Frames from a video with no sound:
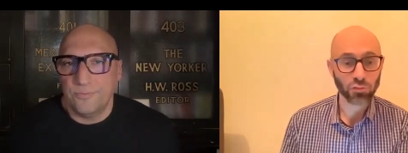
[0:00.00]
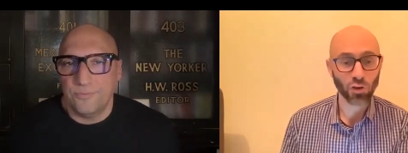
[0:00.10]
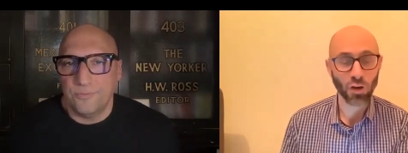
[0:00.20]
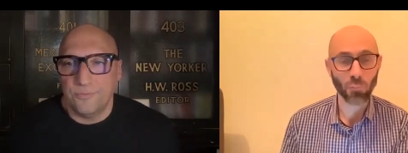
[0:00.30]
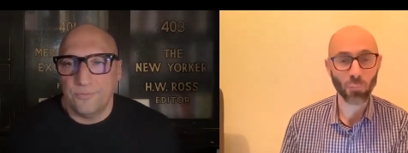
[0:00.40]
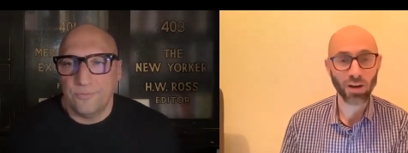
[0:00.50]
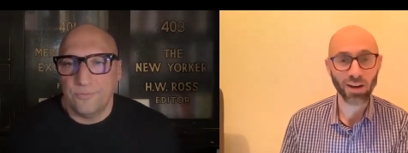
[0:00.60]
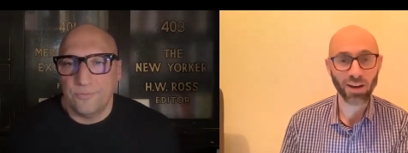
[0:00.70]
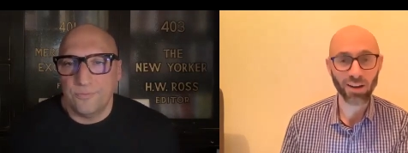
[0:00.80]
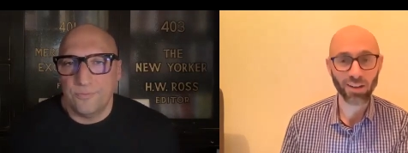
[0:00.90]
Speaker 1: from
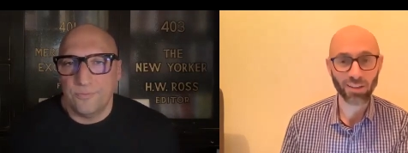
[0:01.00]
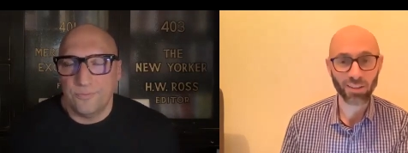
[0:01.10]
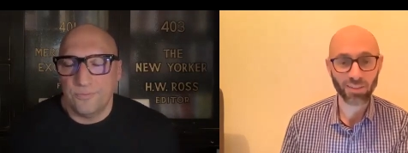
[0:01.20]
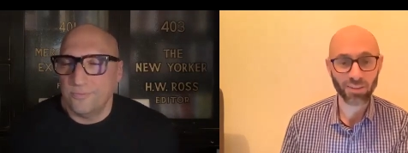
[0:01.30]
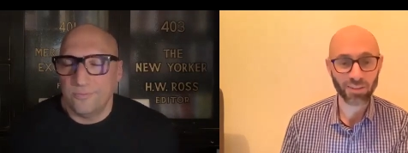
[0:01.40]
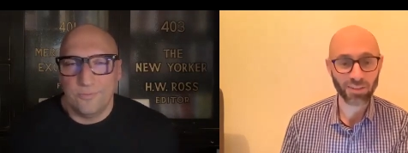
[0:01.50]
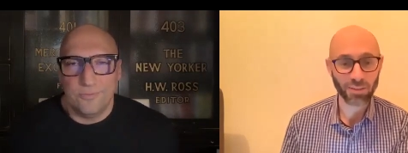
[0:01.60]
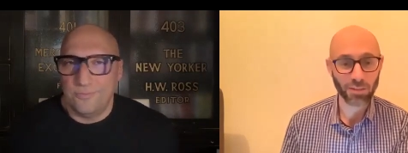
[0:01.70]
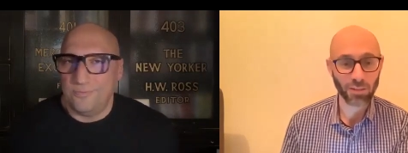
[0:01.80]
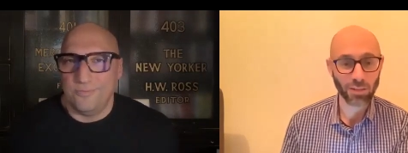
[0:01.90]
uh,
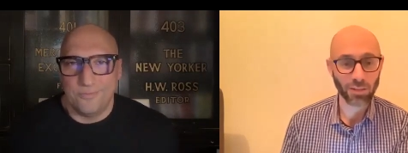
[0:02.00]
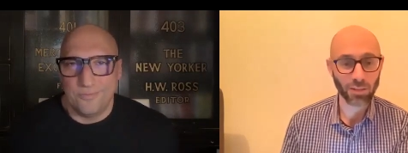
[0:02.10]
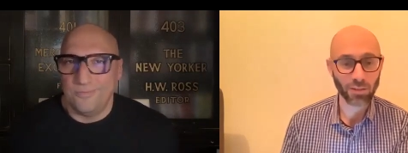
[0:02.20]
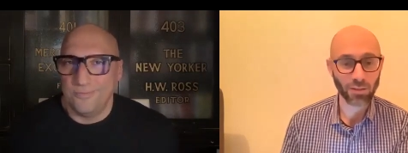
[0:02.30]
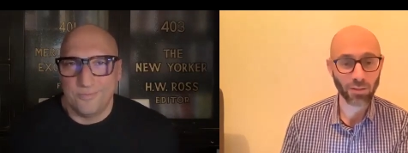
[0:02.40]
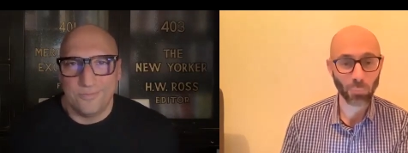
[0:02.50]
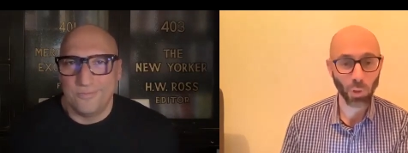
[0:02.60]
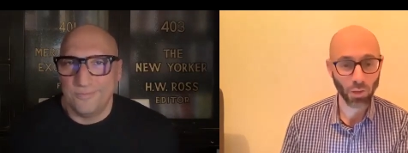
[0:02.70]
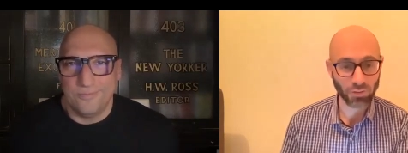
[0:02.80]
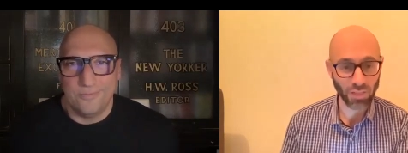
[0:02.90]
the uh,
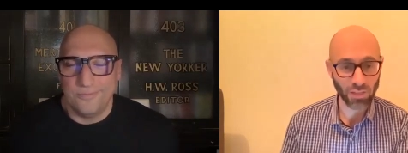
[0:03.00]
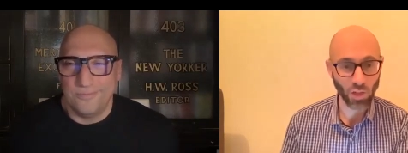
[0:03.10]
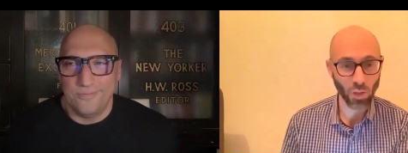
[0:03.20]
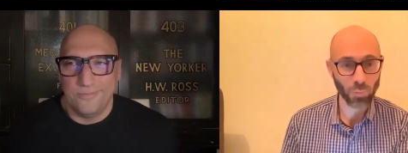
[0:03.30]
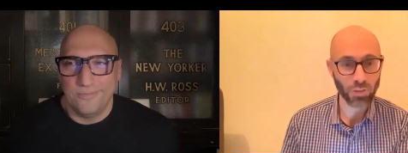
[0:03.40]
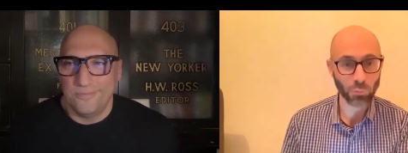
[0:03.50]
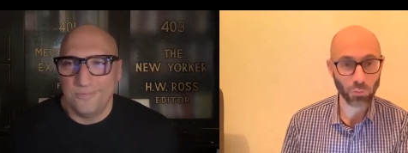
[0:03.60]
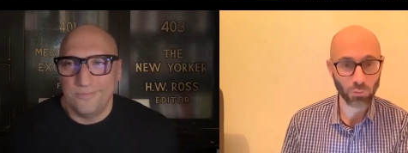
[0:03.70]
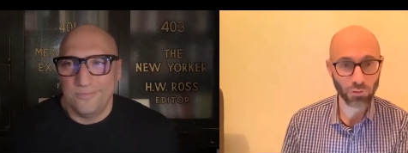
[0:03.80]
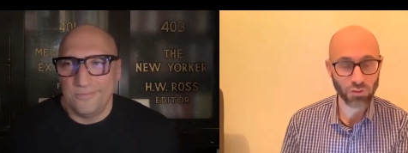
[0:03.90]
apartheid lobby
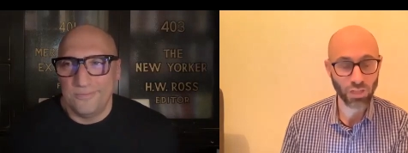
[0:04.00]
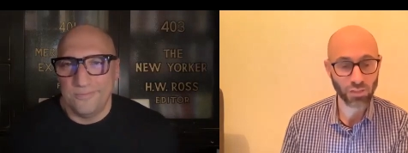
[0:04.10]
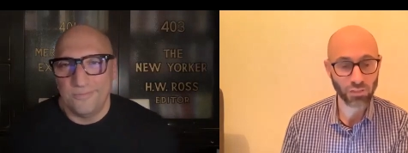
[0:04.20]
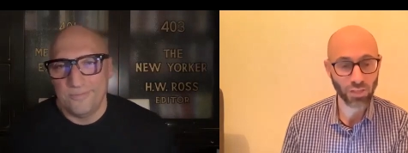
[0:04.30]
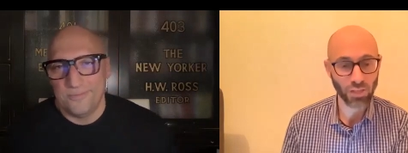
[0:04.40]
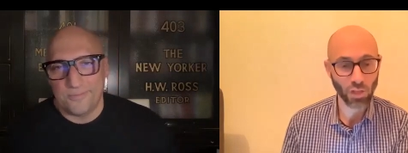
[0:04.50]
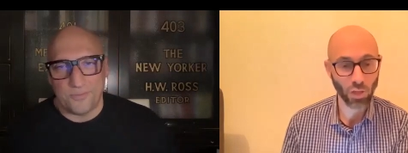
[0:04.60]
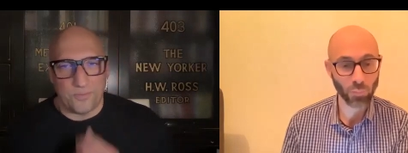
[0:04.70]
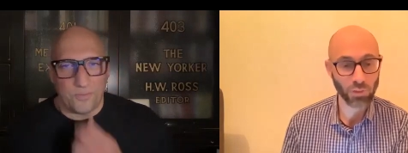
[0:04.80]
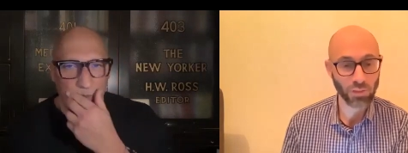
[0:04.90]
or the genocide
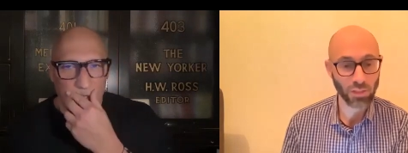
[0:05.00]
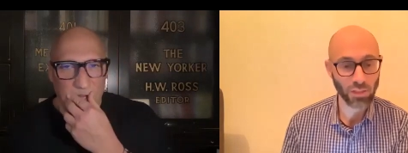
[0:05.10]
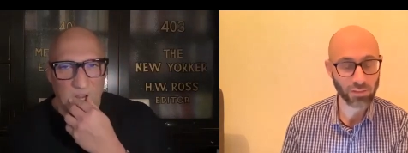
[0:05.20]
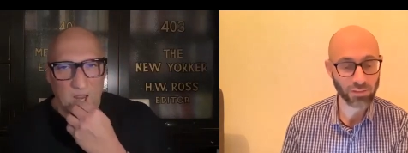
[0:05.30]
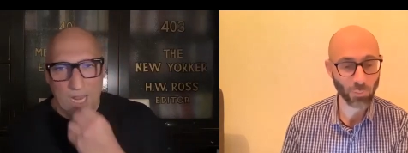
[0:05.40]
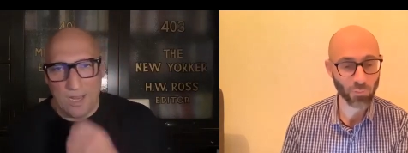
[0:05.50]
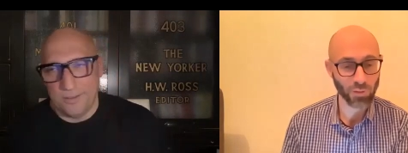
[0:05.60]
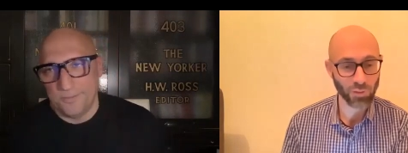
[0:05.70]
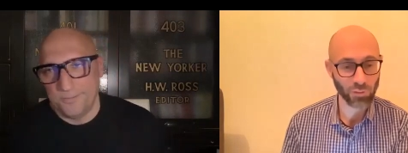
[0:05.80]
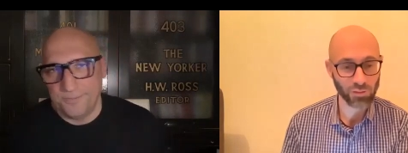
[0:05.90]
lobby, uh, some
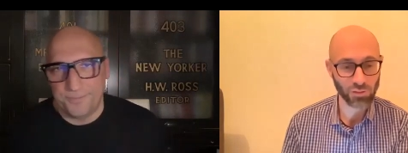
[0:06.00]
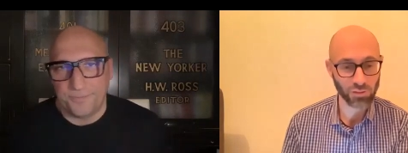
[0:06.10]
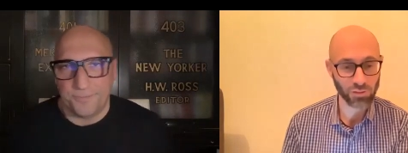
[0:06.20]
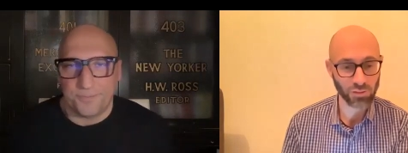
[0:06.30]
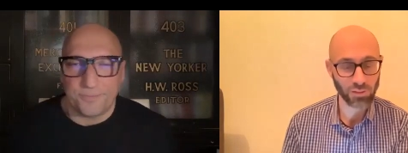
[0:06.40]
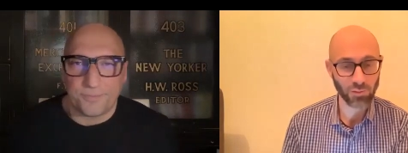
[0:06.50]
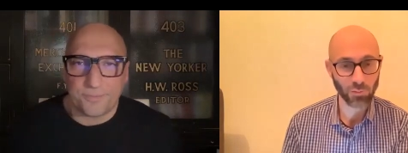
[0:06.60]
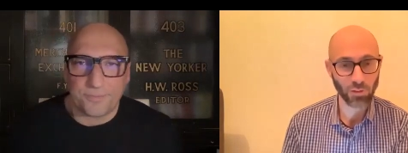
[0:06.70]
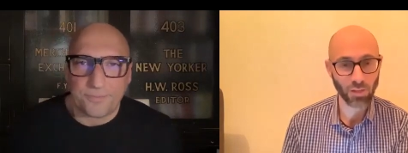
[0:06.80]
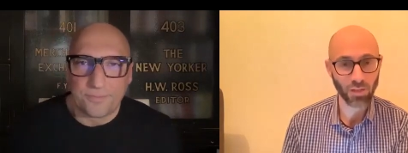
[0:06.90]
of it was just
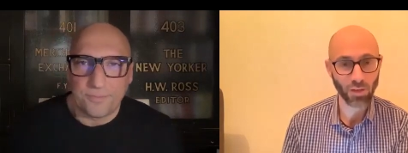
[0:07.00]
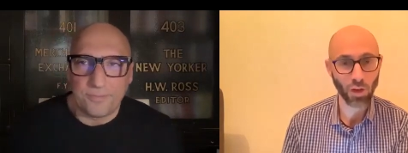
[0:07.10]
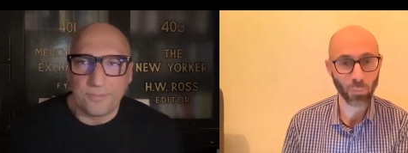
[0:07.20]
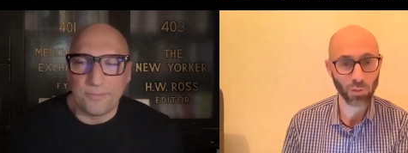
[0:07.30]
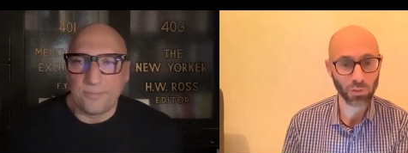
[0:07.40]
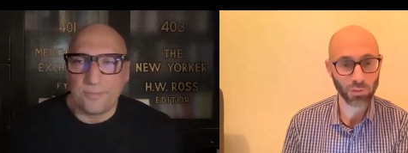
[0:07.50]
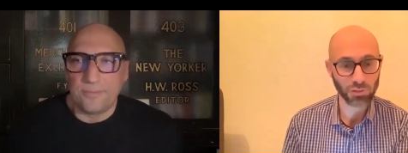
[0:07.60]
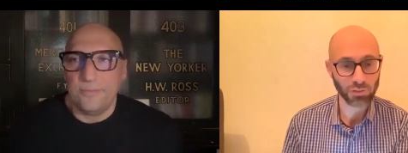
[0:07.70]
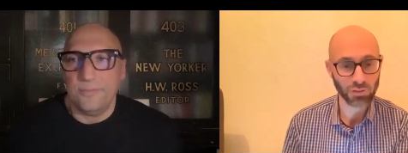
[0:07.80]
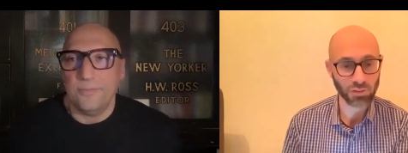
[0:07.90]
uh, kind of comical
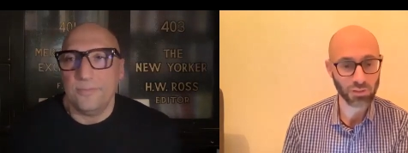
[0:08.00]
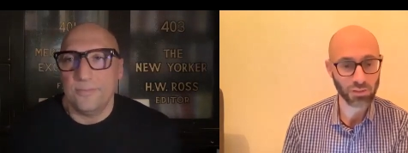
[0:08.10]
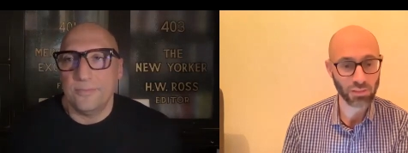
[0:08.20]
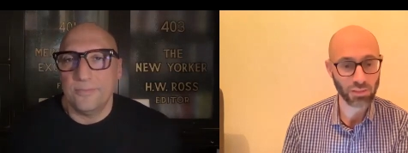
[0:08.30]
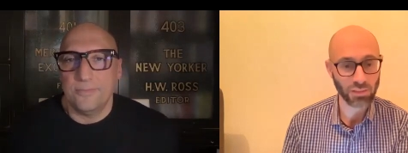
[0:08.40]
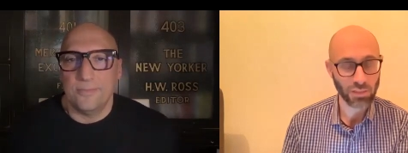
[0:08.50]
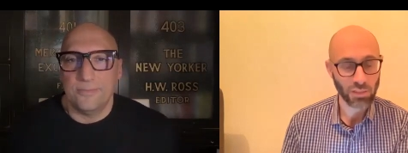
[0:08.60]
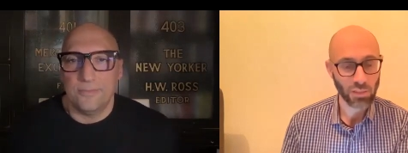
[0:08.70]
to see. Uh,